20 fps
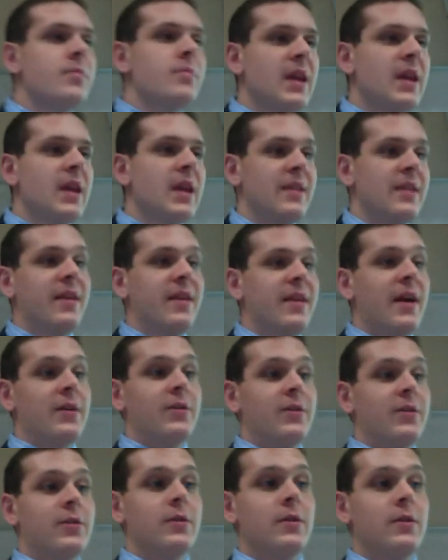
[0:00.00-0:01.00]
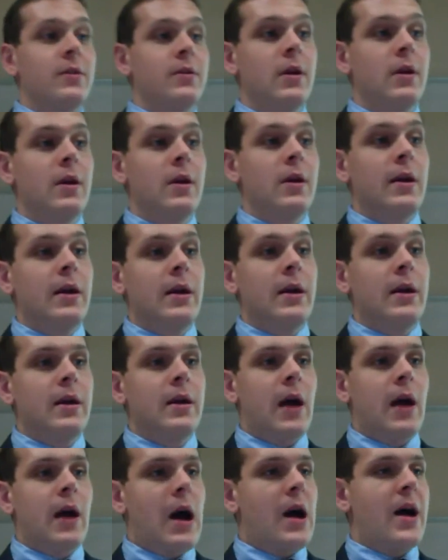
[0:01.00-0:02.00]
It says,
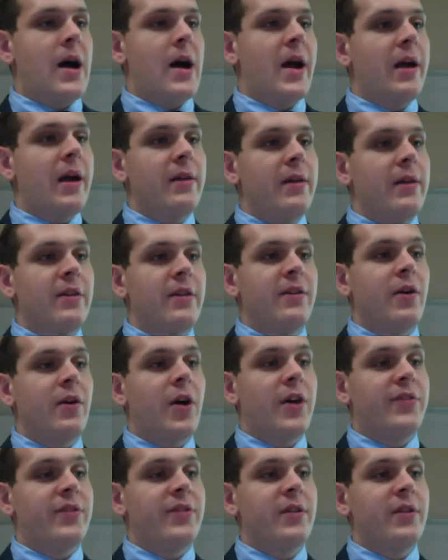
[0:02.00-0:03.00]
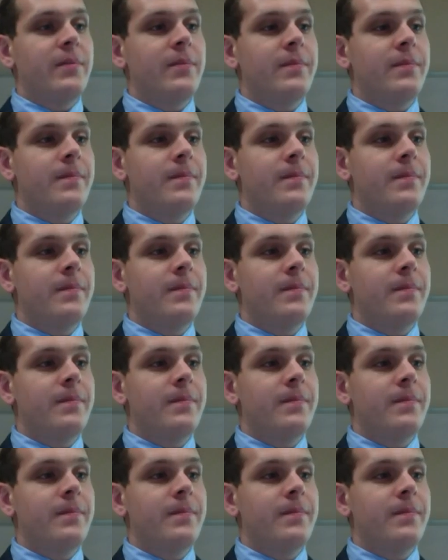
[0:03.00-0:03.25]
I, that is Austin,